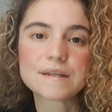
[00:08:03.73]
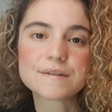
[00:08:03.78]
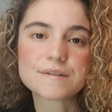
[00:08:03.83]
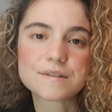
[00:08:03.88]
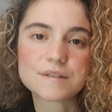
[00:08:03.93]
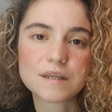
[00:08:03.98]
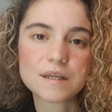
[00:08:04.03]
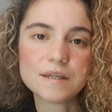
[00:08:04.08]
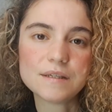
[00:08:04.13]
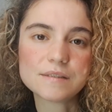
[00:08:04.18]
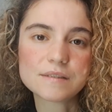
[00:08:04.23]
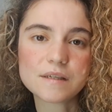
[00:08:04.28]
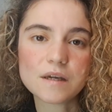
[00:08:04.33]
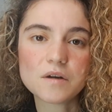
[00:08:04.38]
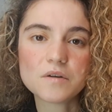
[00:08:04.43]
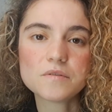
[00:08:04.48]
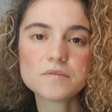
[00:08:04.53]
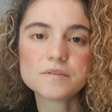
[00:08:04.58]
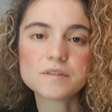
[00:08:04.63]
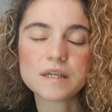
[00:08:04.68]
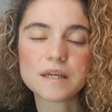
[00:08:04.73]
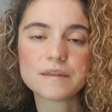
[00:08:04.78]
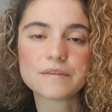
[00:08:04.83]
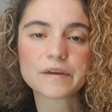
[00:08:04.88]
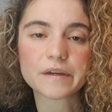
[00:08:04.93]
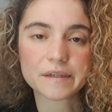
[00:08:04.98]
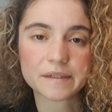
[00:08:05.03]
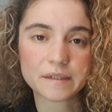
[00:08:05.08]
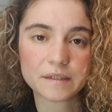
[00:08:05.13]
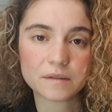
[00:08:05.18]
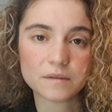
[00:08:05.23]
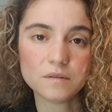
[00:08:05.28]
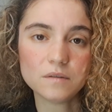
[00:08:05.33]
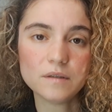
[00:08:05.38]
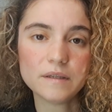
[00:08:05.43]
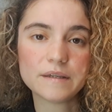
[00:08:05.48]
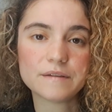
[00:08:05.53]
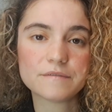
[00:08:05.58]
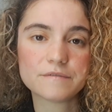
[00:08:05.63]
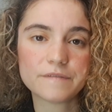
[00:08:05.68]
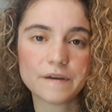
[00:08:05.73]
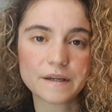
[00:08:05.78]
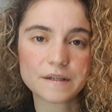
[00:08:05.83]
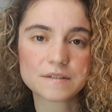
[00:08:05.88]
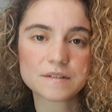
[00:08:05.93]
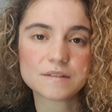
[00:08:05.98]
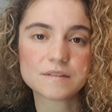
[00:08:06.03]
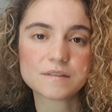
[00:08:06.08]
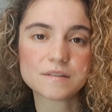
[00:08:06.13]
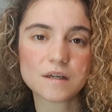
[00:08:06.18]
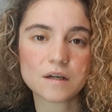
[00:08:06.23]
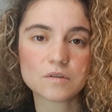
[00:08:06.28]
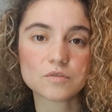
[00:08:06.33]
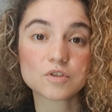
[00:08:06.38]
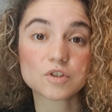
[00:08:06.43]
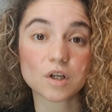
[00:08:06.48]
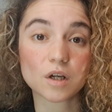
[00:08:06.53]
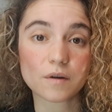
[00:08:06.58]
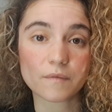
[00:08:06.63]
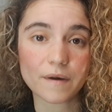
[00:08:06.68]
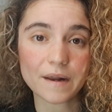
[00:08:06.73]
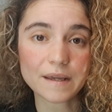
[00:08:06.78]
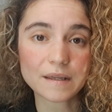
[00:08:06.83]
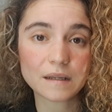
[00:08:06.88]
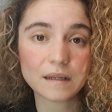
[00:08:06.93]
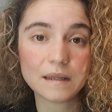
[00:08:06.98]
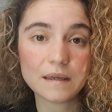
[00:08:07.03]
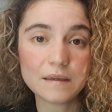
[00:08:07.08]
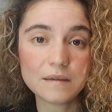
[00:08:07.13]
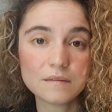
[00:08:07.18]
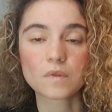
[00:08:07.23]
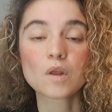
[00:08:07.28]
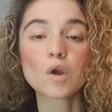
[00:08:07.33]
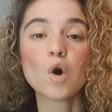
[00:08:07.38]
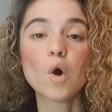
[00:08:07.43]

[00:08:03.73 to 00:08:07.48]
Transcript: T cells either kill infected cells directly